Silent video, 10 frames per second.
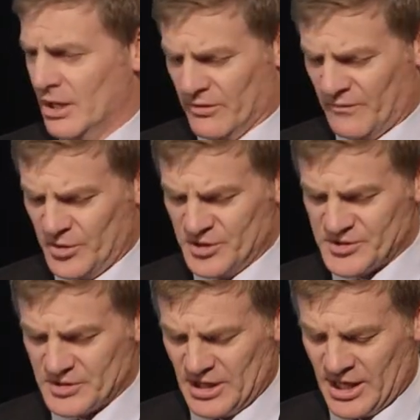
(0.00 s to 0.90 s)
The
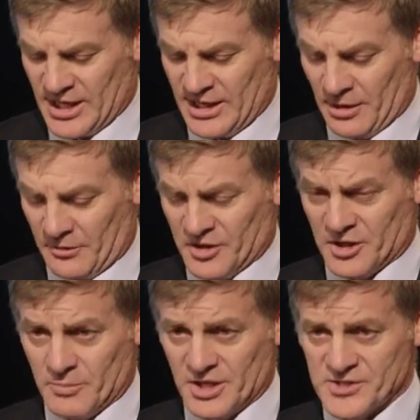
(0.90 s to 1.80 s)
first, and I think
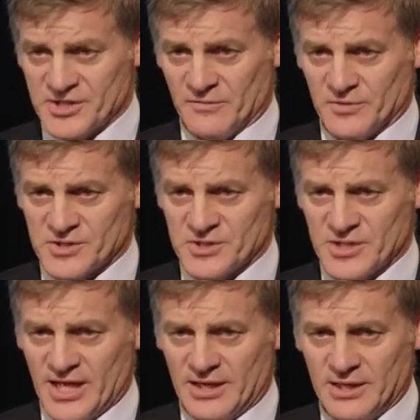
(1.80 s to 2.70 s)
the biggest difference, is
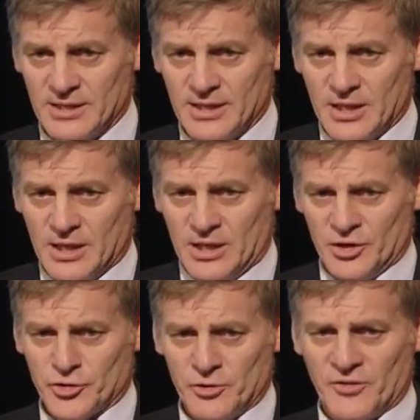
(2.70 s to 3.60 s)
that in
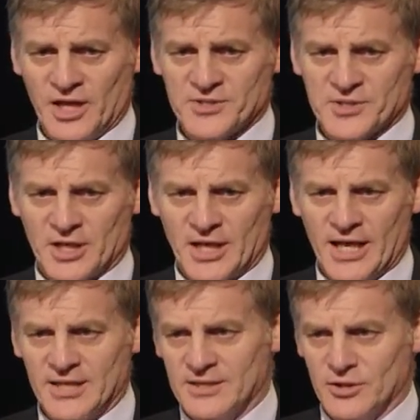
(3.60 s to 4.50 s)

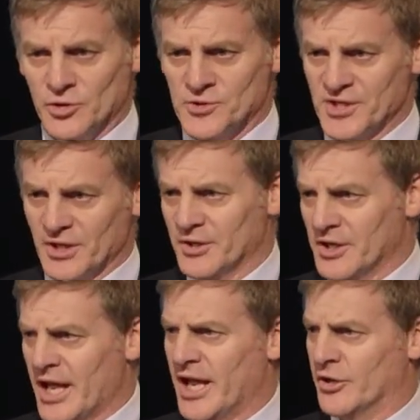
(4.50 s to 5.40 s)
2008, New Zealand
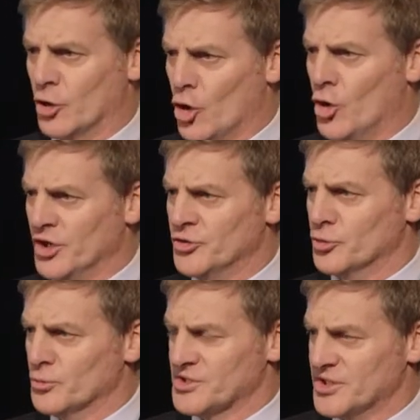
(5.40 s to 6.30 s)
had gone into
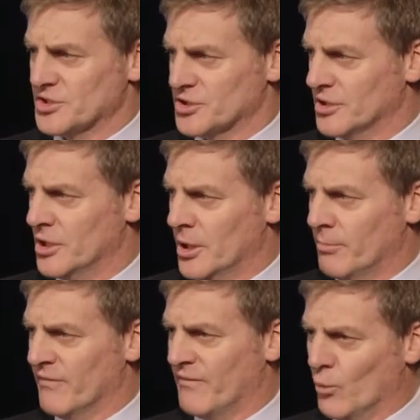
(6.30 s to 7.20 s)
recession
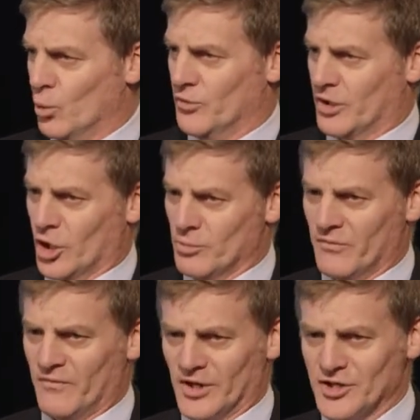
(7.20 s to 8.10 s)
before the global
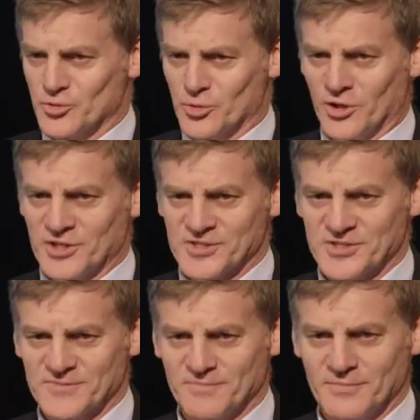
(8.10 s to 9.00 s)
financial crisis.